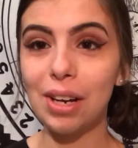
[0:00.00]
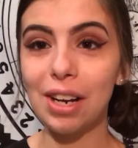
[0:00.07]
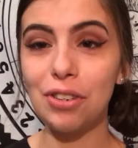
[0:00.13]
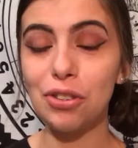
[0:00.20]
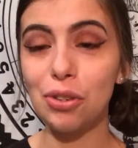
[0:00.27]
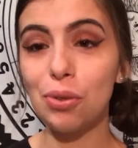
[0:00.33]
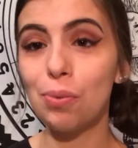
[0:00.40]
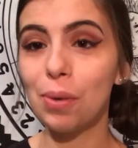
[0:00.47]
I
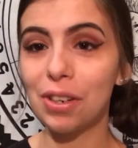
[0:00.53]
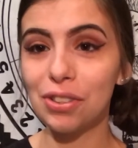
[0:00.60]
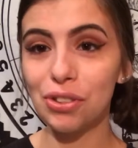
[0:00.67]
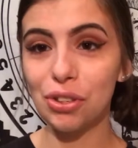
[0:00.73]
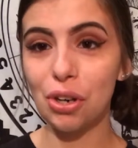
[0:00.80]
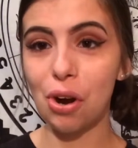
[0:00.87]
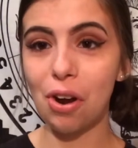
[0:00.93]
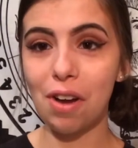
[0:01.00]
do want to
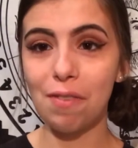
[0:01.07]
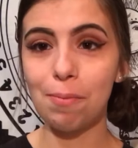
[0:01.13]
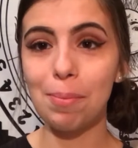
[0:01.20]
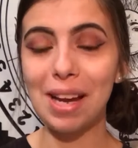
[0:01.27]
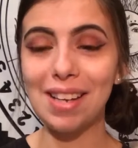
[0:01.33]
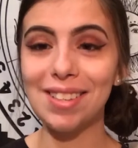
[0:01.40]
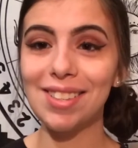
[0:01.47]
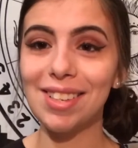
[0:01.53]
start off
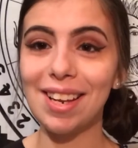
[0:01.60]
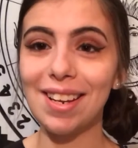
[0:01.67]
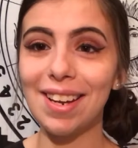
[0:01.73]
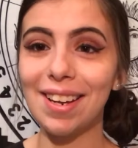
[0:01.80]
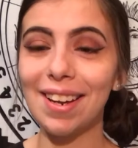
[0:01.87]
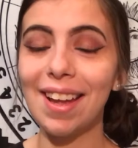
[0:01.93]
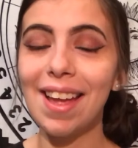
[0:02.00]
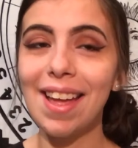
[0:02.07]
by
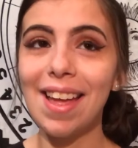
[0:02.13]
saying